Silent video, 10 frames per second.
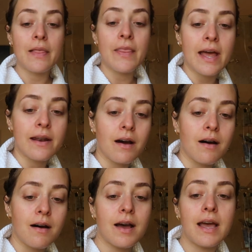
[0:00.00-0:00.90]
And then
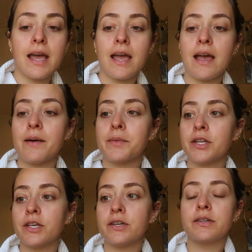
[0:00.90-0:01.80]
I am going
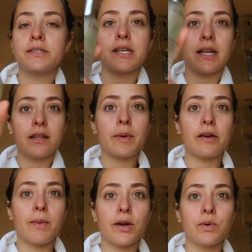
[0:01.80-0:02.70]
to use a little bit
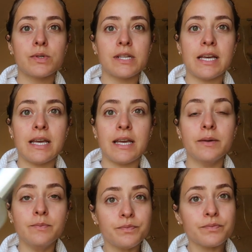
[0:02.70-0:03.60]
of my
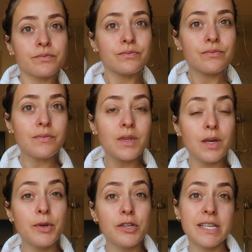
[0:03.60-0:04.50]
Caudalie
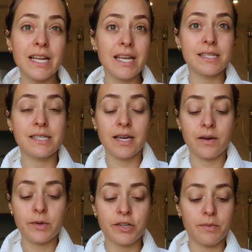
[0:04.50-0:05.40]
Beauty Elixir,
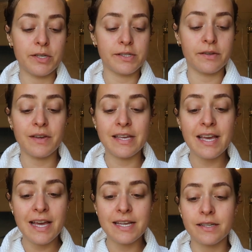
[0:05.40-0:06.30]
which I've been using for
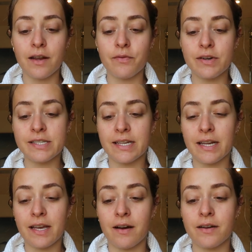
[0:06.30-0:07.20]
years and I've
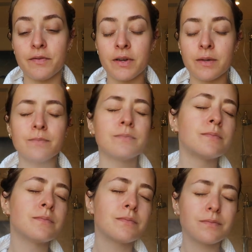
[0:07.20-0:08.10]
recently kind of
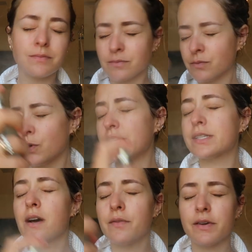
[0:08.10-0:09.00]

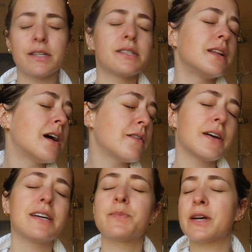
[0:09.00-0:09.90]
rediscovered. Love
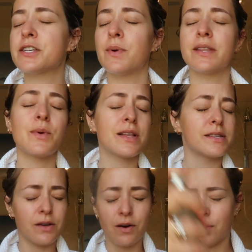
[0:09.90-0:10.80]
it, especially when the
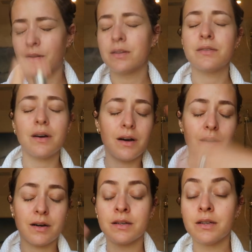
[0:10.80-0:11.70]
weather's hot. Ugh.
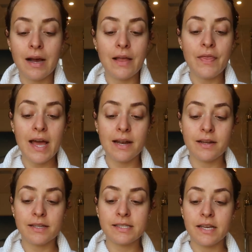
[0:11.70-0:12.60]
And
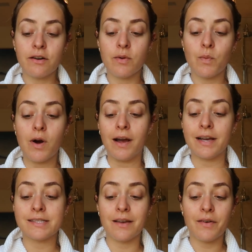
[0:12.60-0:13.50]
then serum
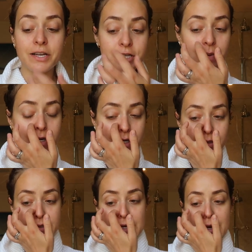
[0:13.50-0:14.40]
wise, I've actually been
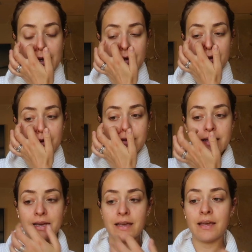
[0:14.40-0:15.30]
using
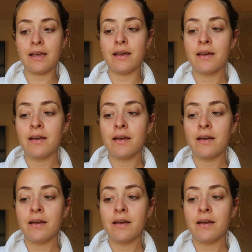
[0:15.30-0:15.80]
the